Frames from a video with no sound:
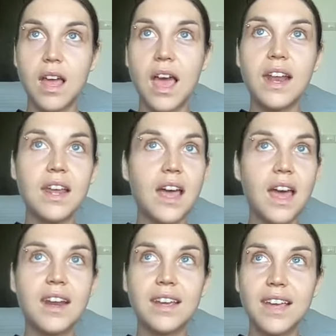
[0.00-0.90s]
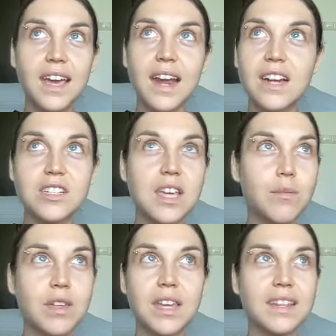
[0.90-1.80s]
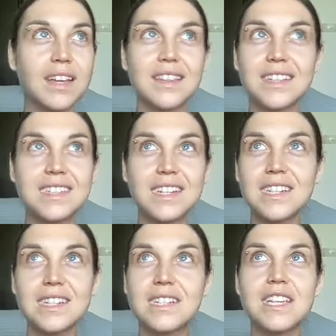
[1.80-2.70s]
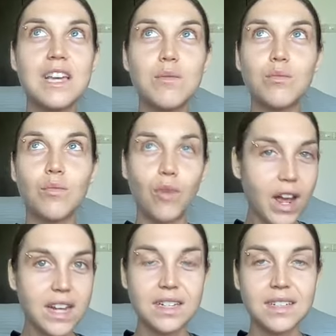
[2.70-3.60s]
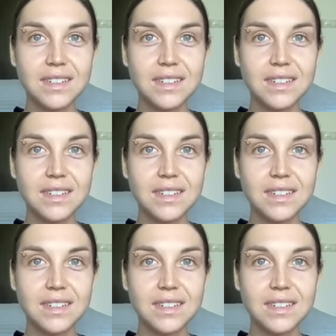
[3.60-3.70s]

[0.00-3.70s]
and it, and again i just kept thinking like this doesn't seem right